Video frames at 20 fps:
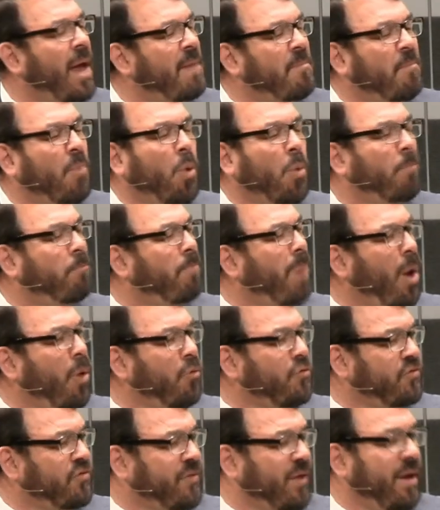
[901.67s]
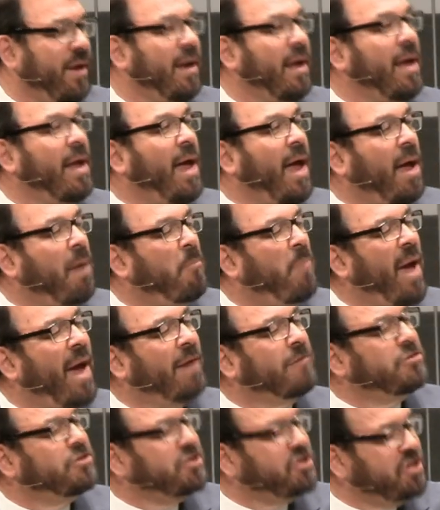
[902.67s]
lot more boasting
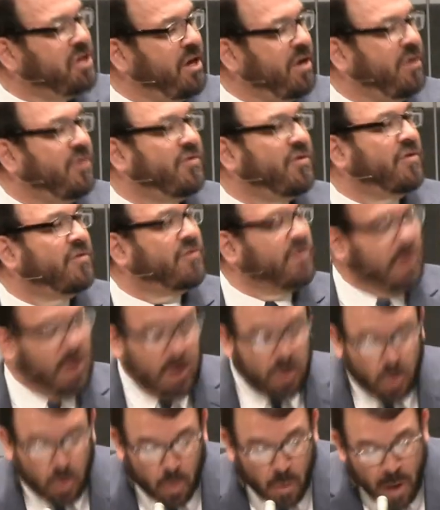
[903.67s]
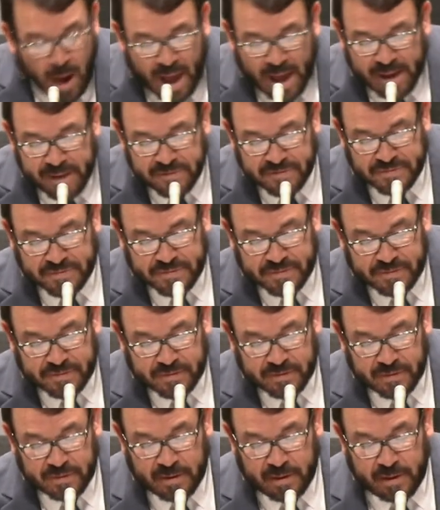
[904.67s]
about Jesus
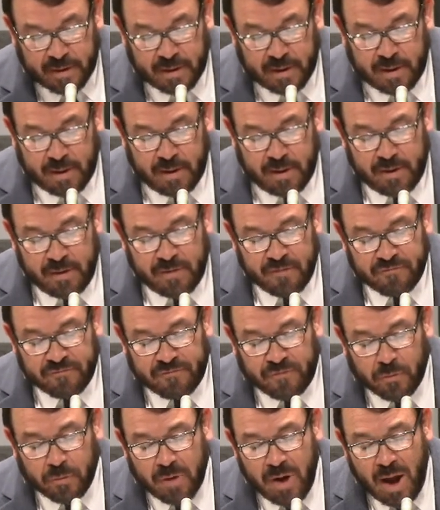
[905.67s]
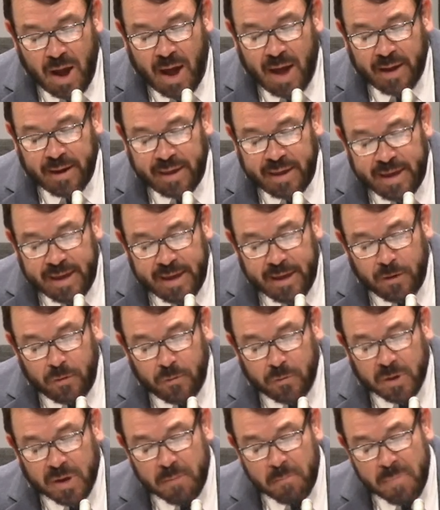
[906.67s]
Christ. For not he
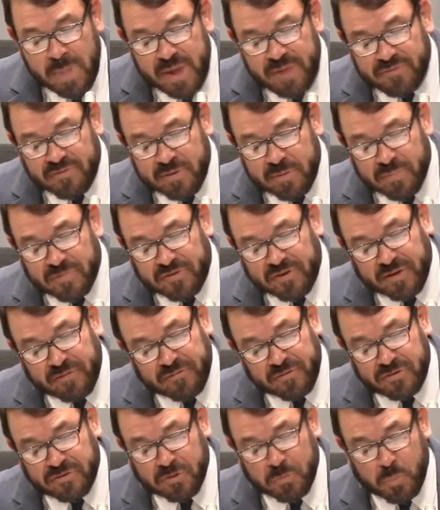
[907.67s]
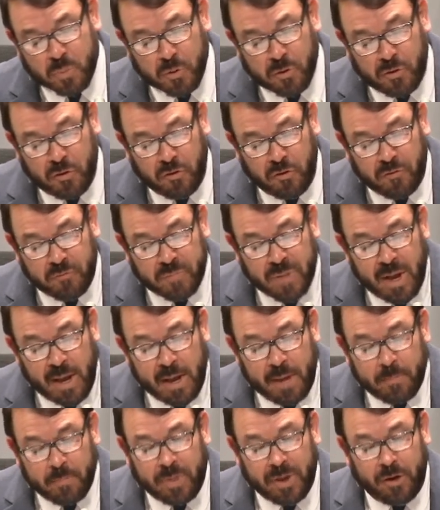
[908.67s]
who commends himself is approved,
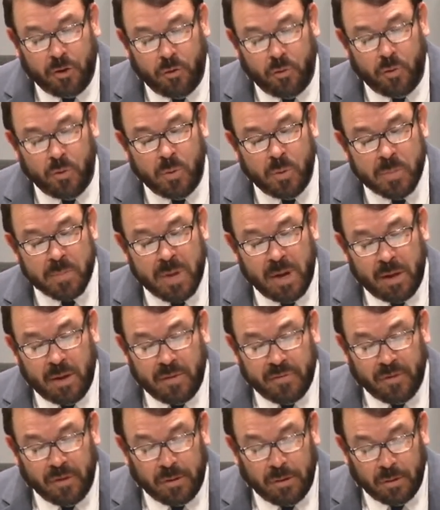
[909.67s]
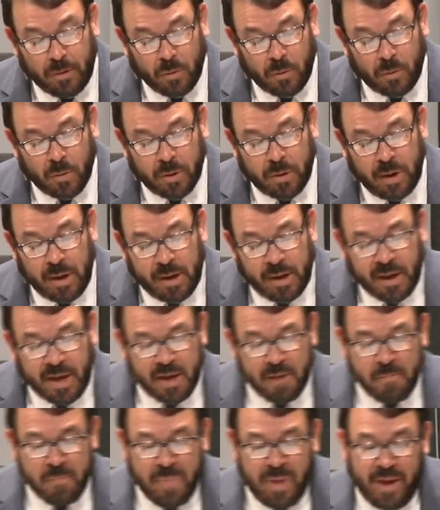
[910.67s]
but whom the Lord
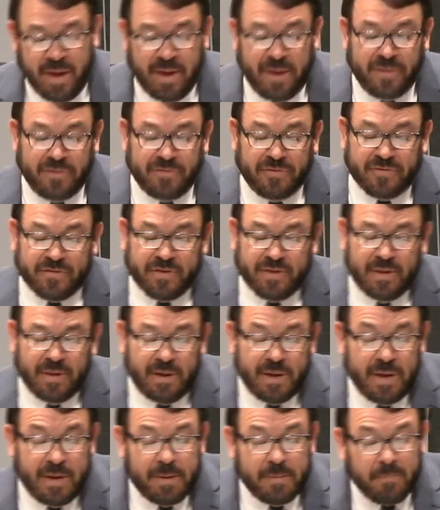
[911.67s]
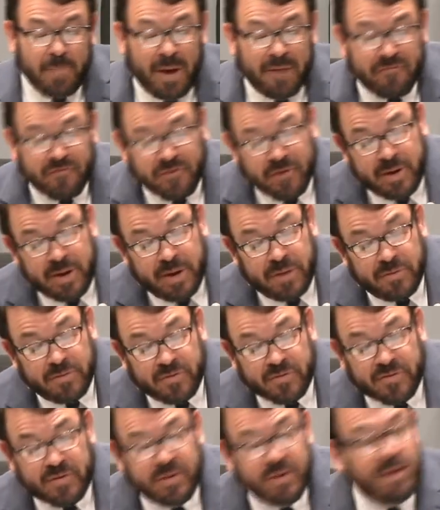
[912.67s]
commends. My
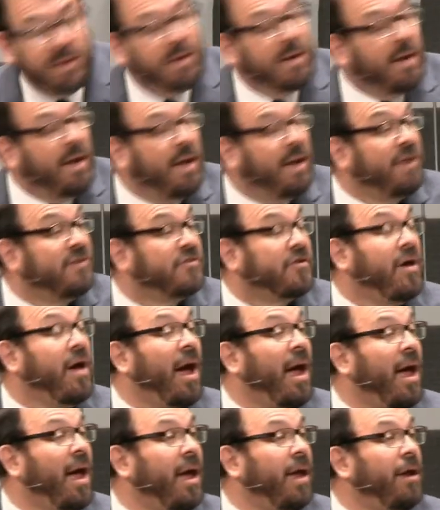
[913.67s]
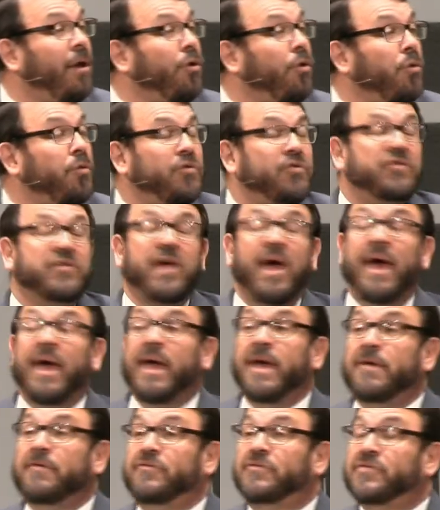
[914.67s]
friends, it is God who
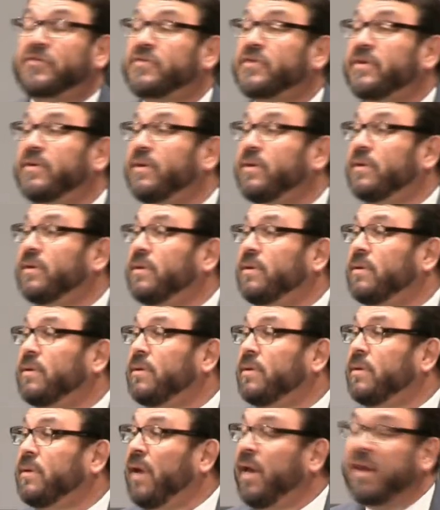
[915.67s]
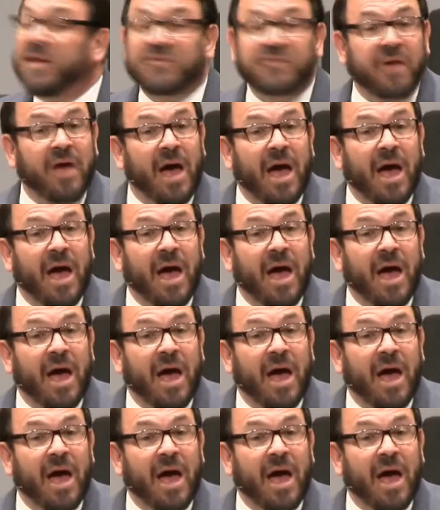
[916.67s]
saves. It is